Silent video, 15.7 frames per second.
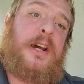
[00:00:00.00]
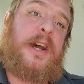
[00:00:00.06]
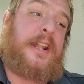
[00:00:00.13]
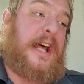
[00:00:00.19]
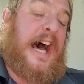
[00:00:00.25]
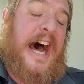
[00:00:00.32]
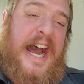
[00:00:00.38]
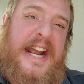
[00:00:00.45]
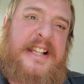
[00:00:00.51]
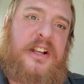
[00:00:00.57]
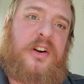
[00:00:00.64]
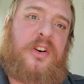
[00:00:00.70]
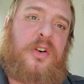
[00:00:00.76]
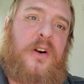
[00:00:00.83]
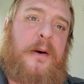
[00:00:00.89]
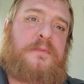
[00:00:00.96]
to hide the
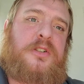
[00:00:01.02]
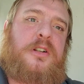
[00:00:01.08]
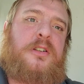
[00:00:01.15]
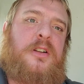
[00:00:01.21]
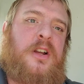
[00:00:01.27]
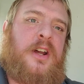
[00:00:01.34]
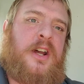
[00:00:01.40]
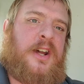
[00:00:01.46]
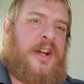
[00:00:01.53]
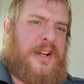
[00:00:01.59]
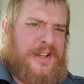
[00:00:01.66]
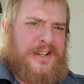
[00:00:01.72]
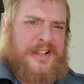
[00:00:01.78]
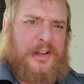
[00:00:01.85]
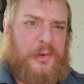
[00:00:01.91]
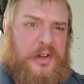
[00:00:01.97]
corruption.
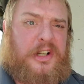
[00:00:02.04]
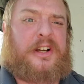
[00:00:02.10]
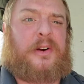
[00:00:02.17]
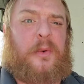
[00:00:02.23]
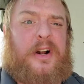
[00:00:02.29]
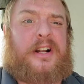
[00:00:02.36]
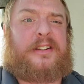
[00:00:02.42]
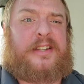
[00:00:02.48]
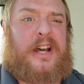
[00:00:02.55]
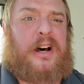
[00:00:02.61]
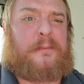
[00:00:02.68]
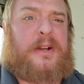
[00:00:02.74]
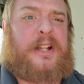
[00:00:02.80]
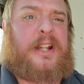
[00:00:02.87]
You really want to tell me